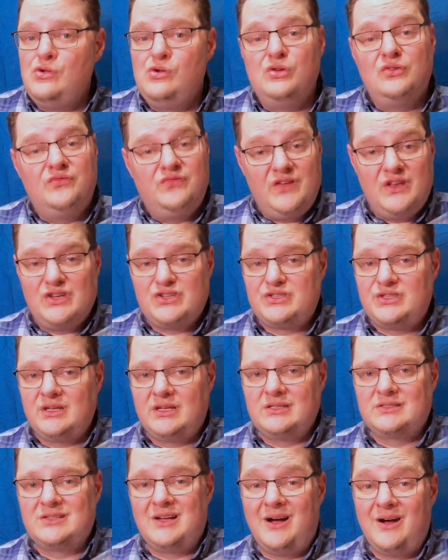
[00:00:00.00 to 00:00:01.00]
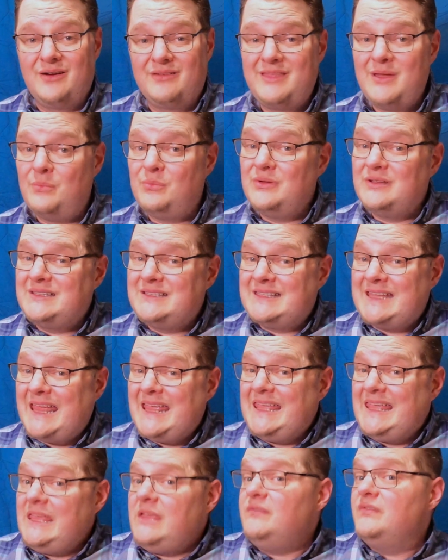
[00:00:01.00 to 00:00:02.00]
you could finish the guitar that would
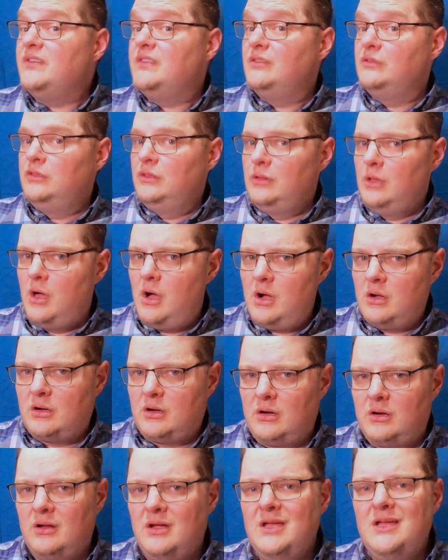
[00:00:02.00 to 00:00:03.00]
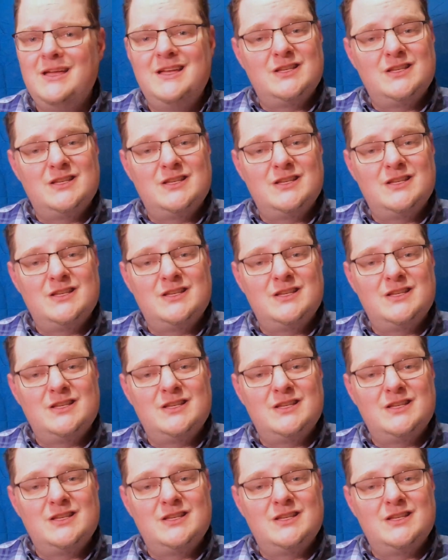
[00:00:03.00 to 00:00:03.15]
take even longer,